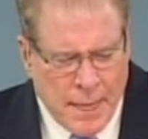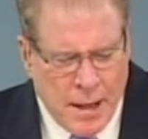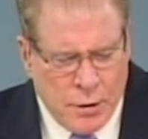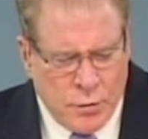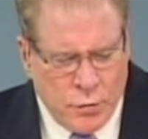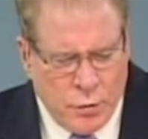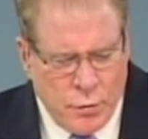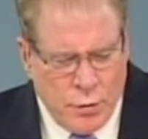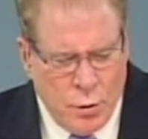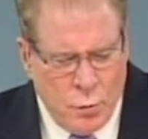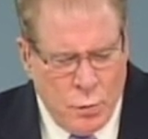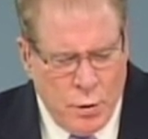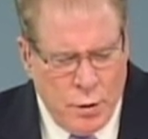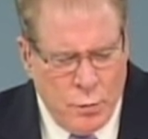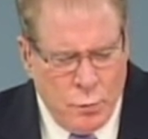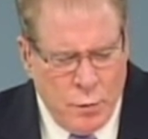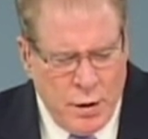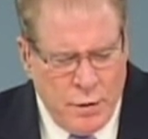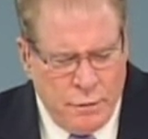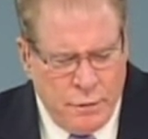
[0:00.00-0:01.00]
so that
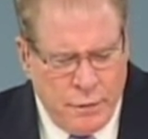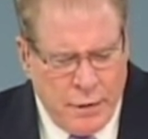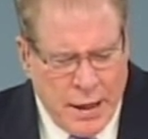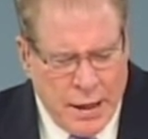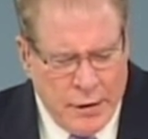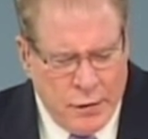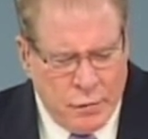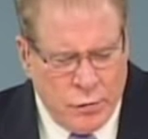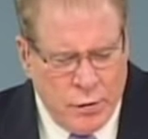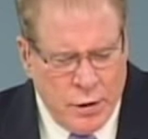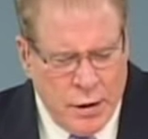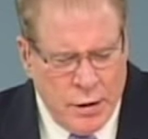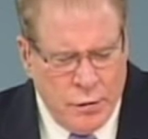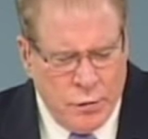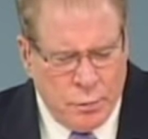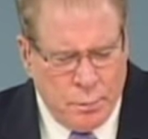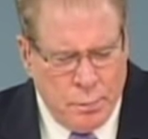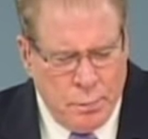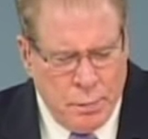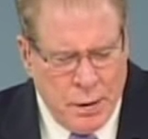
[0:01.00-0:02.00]
when we face
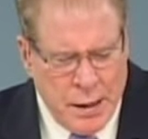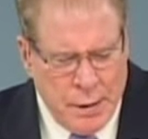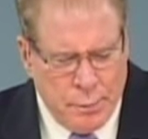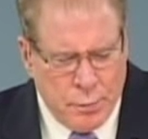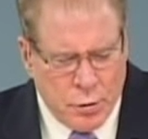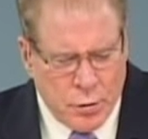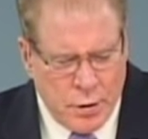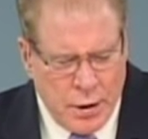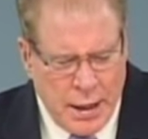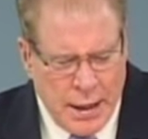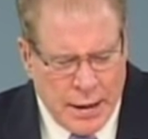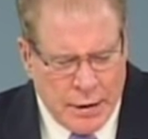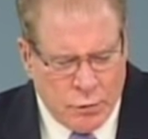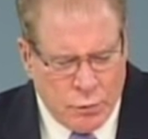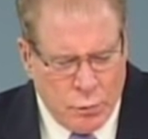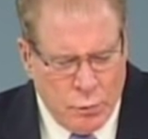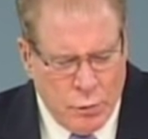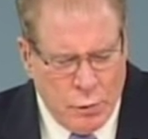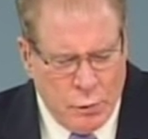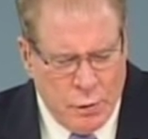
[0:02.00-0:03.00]
these people tests,
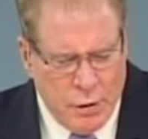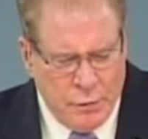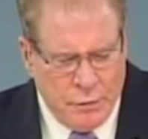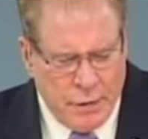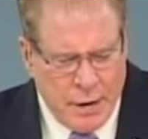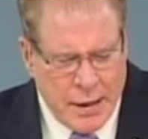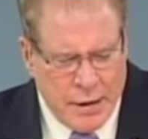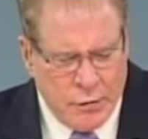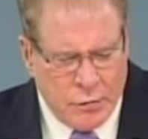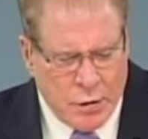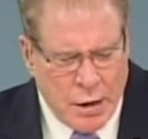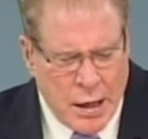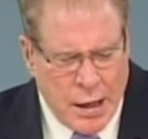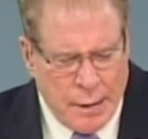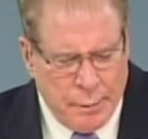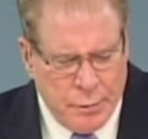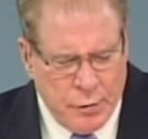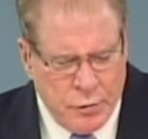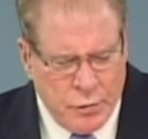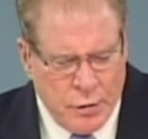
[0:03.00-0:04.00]
when we face
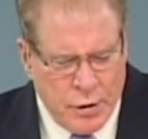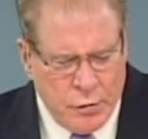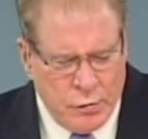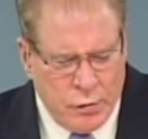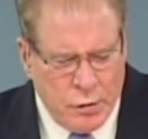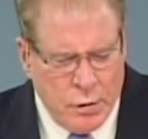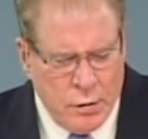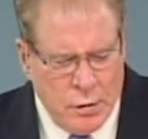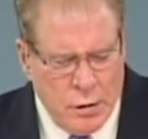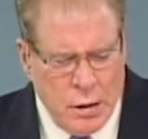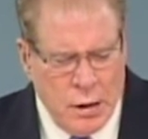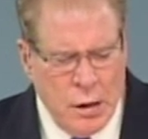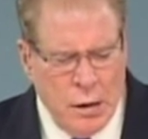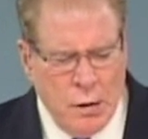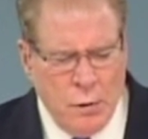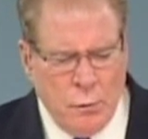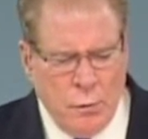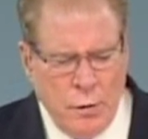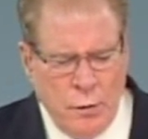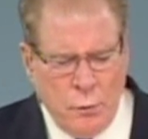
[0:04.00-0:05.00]
opposition,
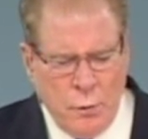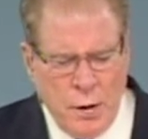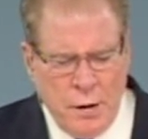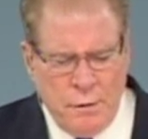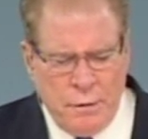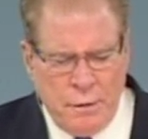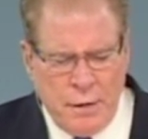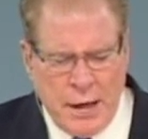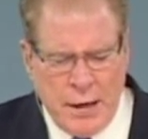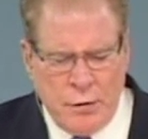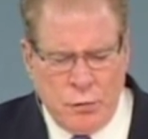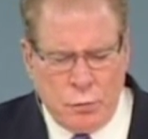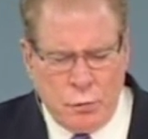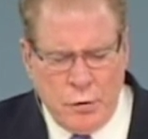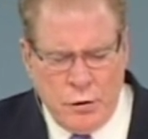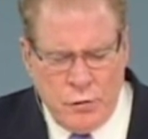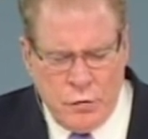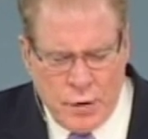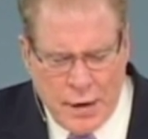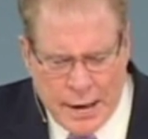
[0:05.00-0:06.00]
when we face
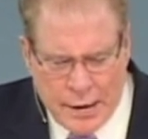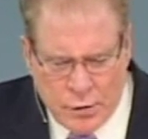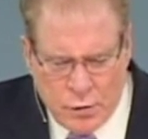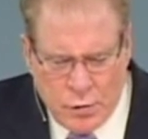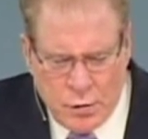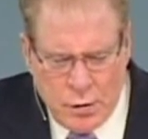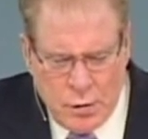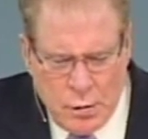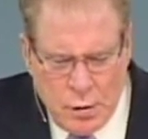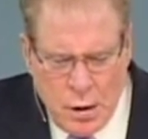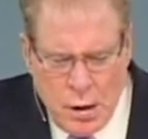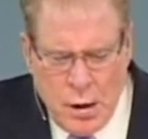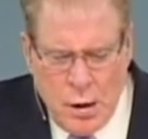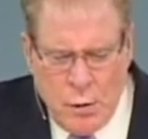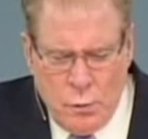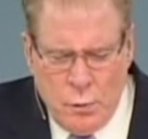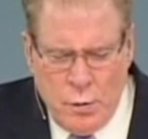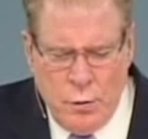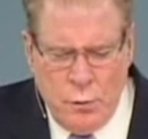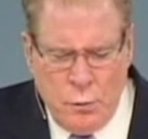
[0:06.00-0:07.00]
rejection,
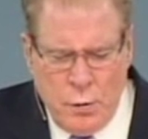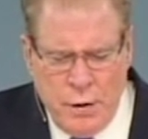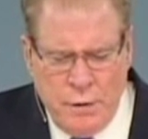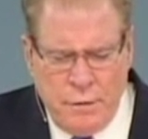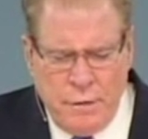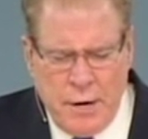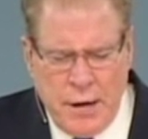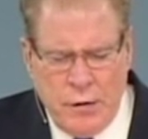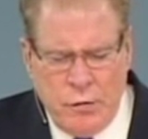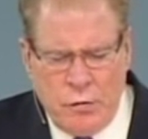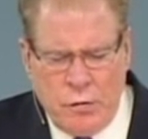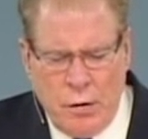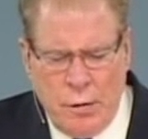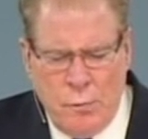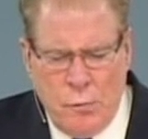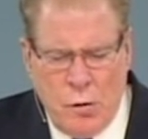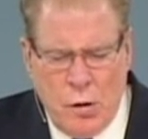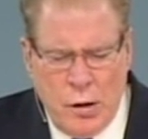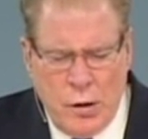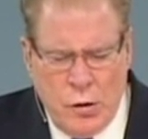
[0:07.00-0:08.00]
when we face
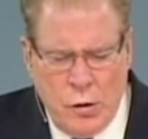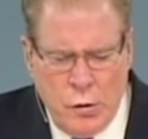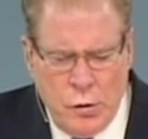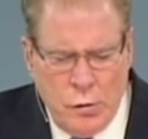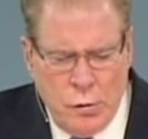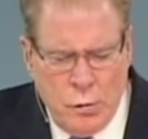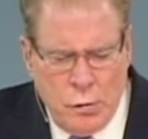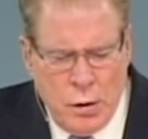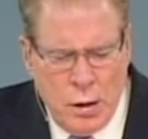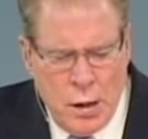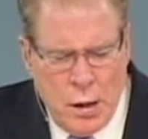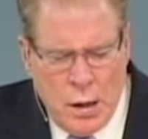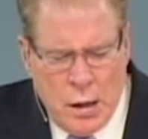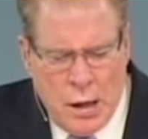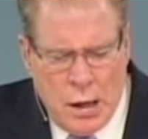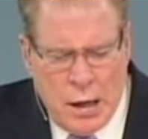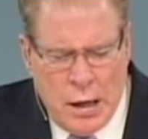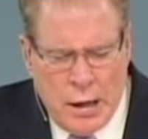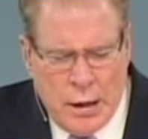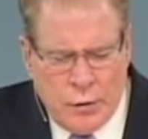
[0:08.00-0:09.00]
someone who
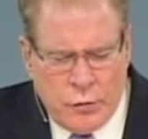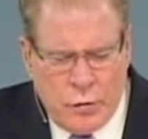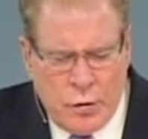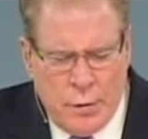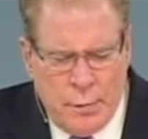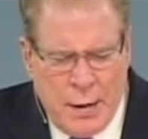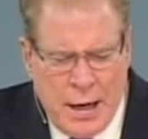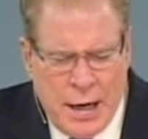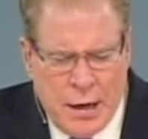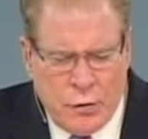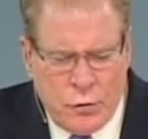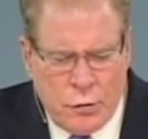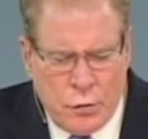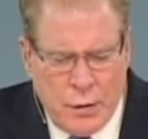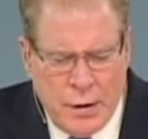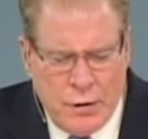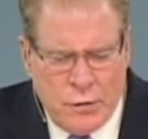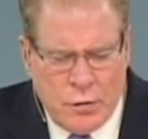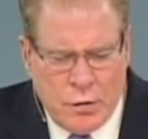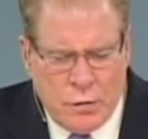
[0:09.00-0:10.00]
uh, somehow
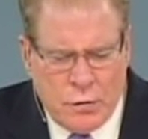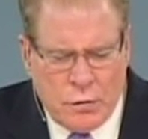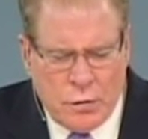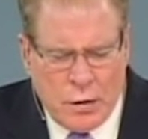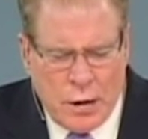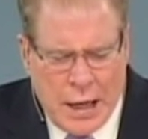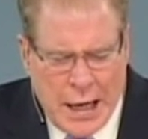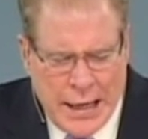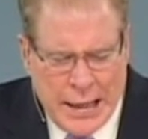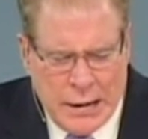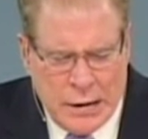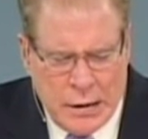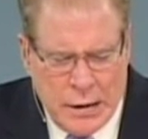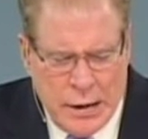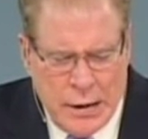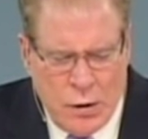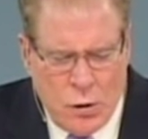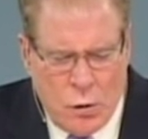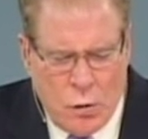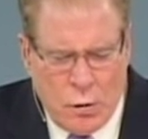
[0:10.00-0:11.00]
treats us
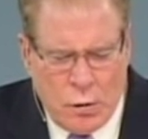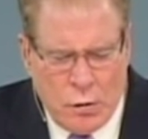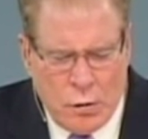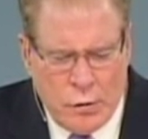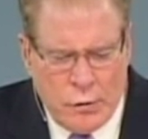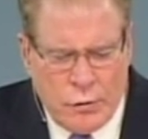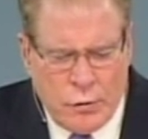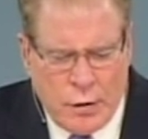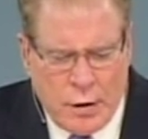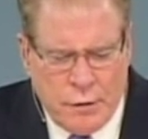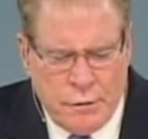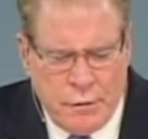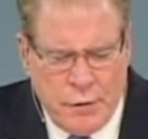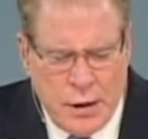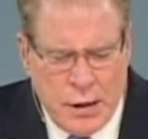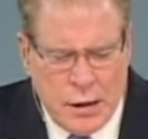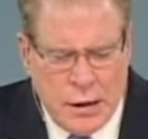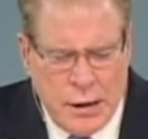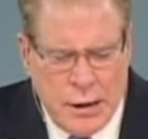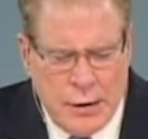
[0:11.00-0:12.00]
lightly or hurts our
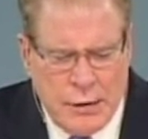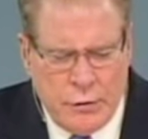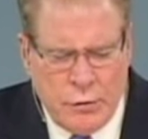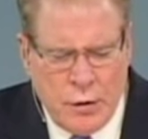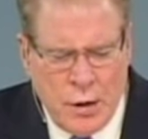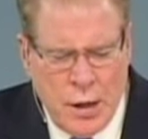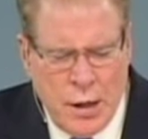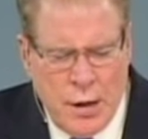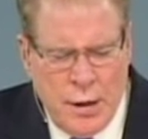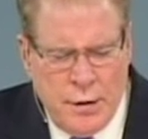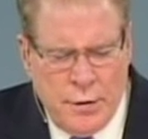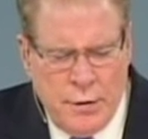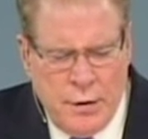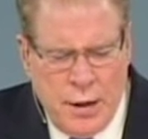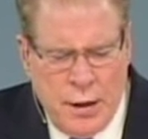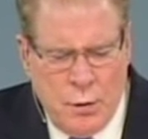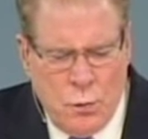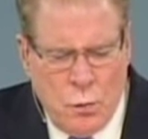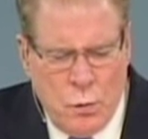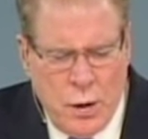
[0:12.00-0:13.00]
feelings,
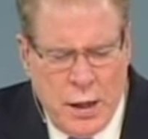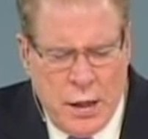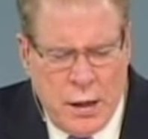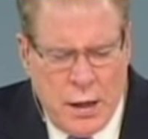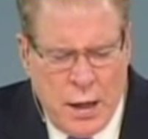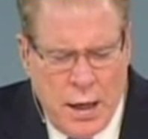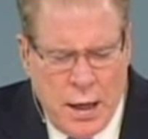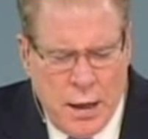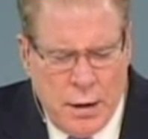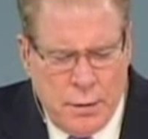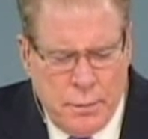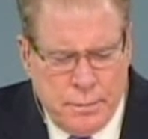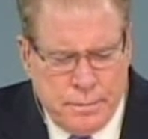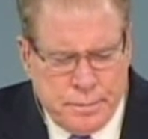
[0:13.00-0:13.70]
then we can